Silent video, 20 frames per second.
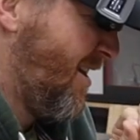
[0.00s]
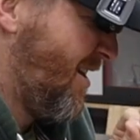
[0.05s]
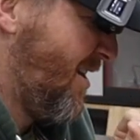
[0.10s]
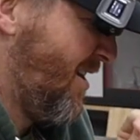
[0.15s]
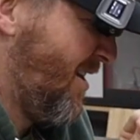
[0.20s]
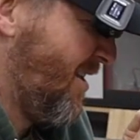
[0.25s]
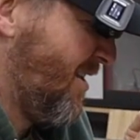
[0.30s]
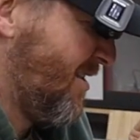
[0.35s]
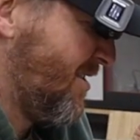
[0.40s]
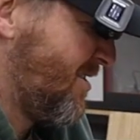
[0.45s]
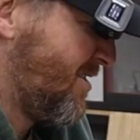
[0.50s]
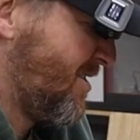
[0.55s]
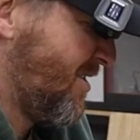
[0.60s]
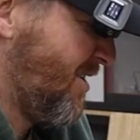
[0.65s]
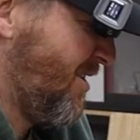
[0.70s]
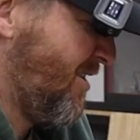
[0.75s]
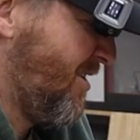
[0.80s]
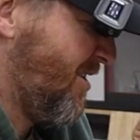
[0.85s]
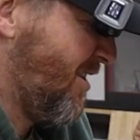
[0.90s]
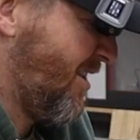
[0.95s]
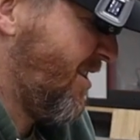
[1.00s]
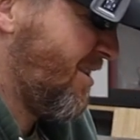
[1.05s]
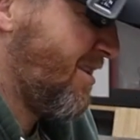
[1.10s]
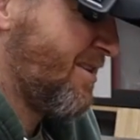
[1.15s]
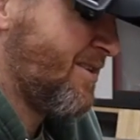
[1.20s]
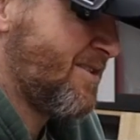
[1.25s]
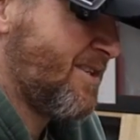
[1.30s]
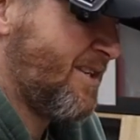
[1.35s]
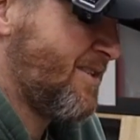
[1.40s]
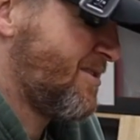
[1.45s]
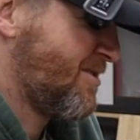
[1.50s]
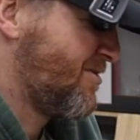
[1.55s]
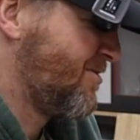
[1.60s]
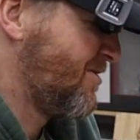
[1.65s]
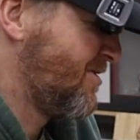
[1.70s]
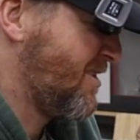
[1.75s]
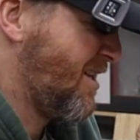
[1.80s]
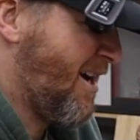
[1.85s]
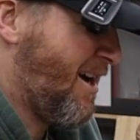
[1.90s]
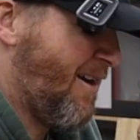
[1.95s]
Uh, so you let the set
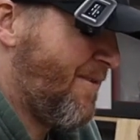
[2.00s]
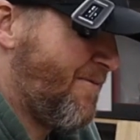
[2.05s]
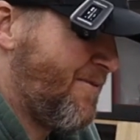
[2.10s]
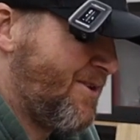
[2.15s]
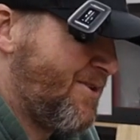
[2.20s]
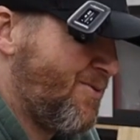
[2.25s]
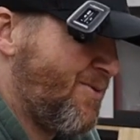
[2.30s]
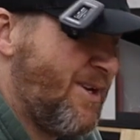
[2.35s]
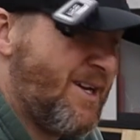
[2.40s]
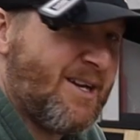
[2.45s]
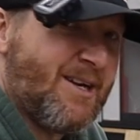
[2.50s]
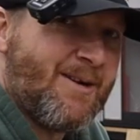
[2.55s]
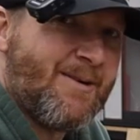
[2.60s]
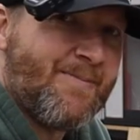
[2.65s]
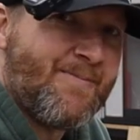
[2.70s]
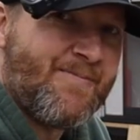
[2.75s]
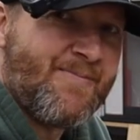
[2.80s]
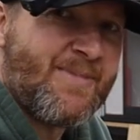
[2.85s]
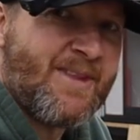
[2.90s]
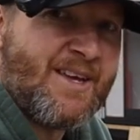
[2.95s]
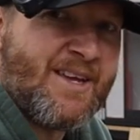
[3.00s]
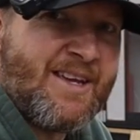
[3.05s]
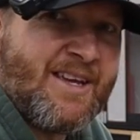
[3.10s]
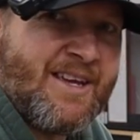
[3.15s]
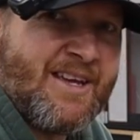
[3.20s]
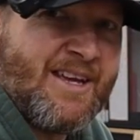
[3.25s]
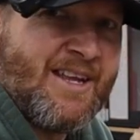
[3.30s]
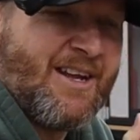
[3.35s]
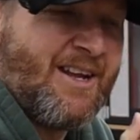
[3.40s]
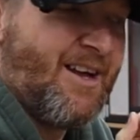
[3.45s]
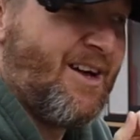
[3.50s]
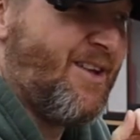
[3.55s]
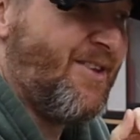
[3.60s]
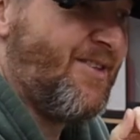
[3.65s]
screws off, you tweak them, get it